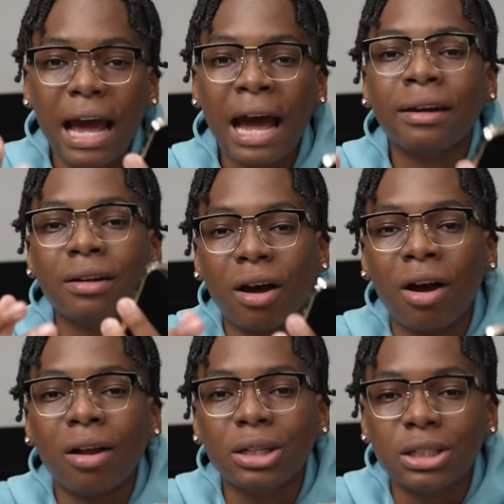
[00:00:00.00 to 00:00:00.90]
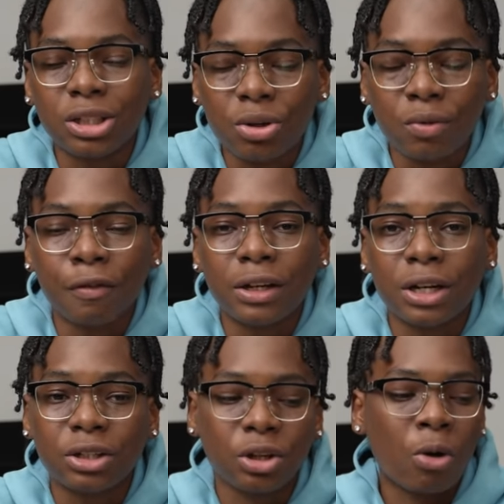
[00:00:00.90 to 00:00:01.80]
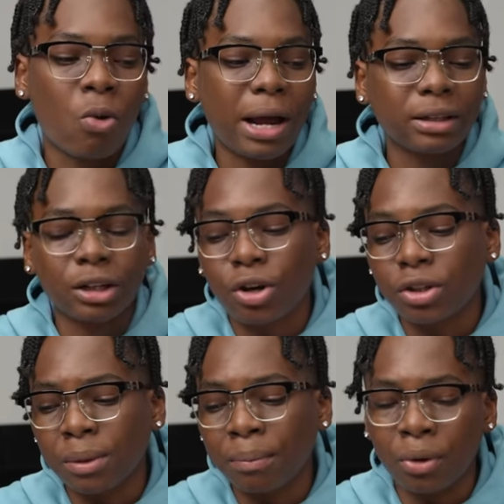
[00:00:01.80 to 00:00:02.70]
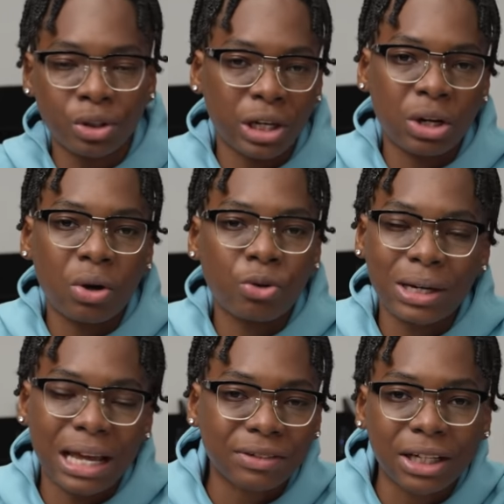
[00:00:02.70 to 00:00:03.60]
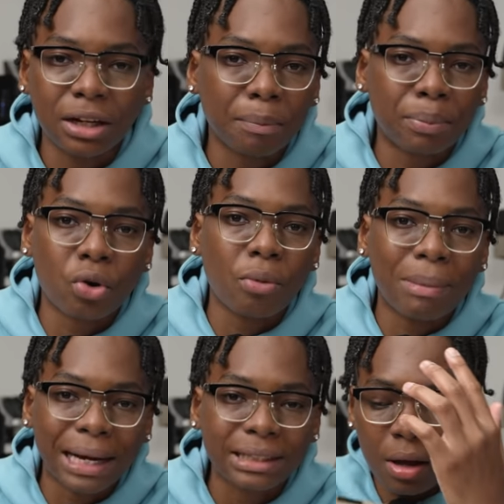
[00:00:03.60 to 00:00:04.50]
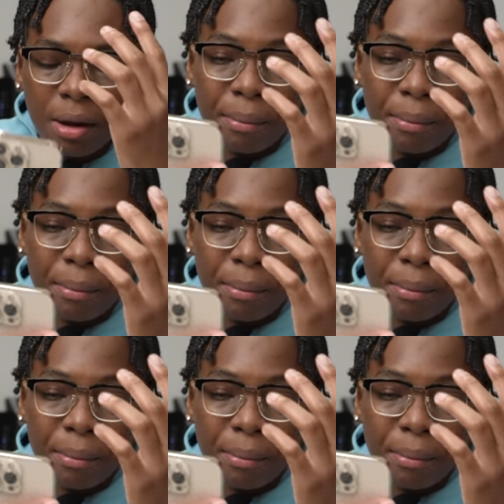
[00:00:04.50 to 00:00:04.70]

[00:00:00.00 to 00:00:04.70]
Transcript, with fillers: added all these new features right across the board so you don't really have to get the pro max